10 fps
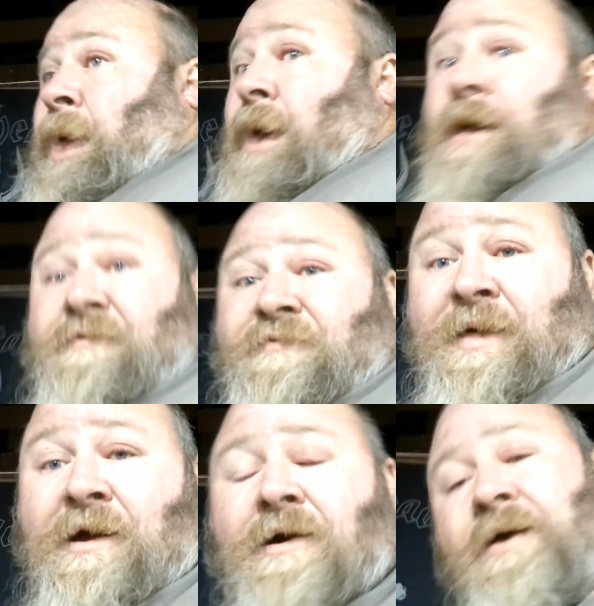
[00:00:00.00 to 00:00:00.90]
and go from
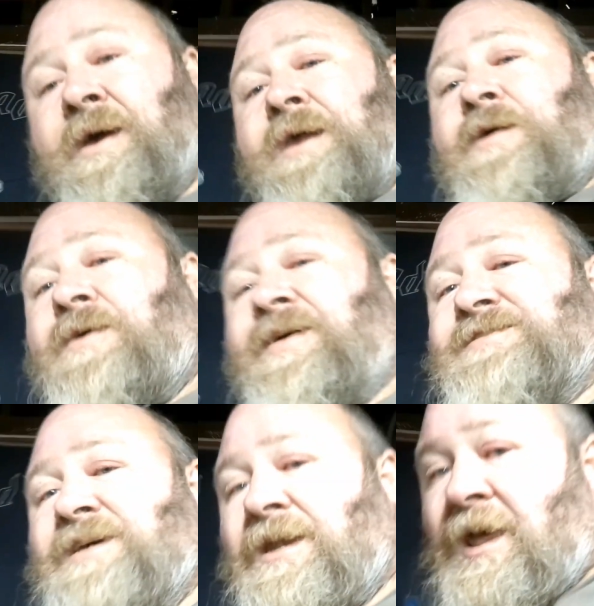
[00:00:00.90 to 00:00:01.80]
there. Anyway,
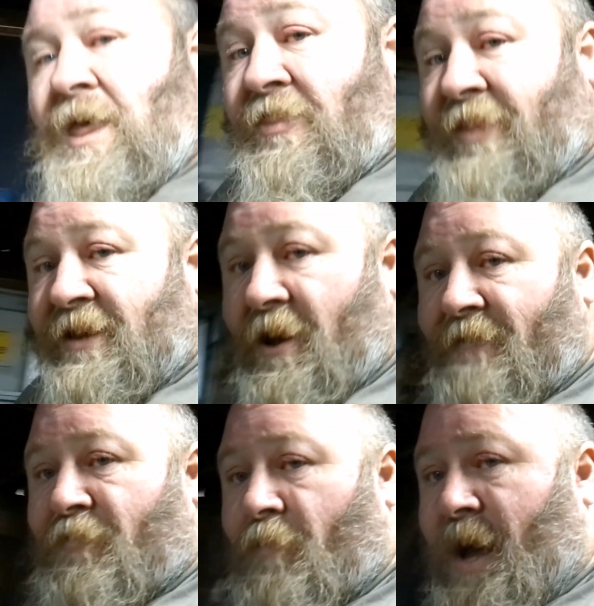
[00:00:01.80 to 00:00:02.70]
that's it. Thank y'all
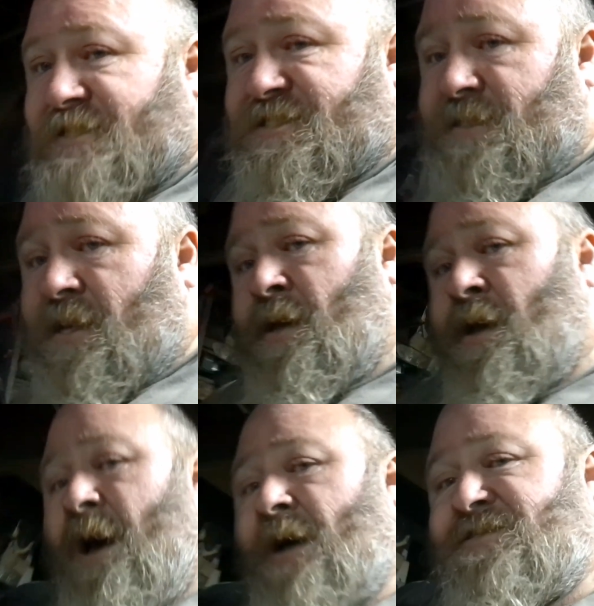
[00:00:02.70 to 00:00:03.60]
for watching.
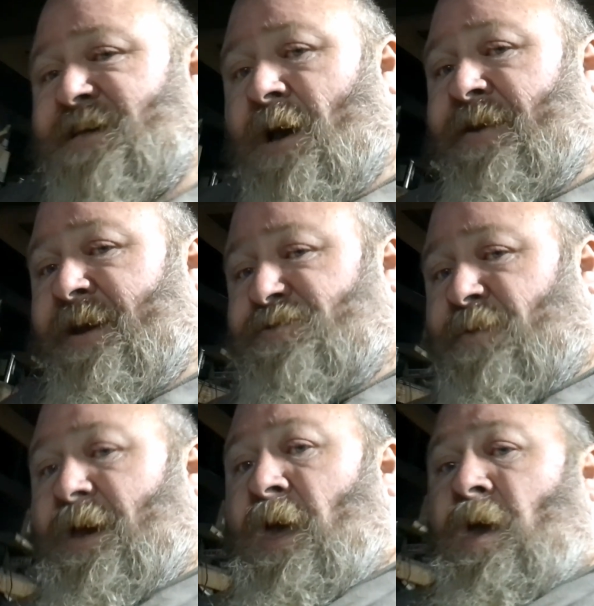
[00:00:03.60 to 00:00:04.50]
I'll see y'all next
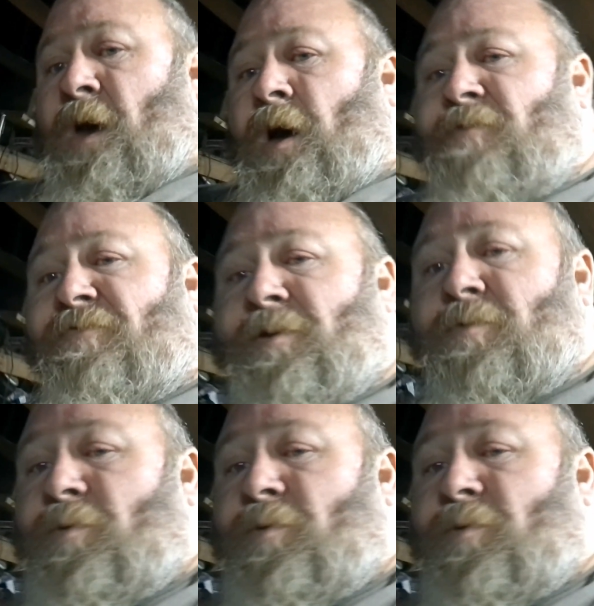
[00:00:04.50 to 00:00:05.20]
week. Hopefully we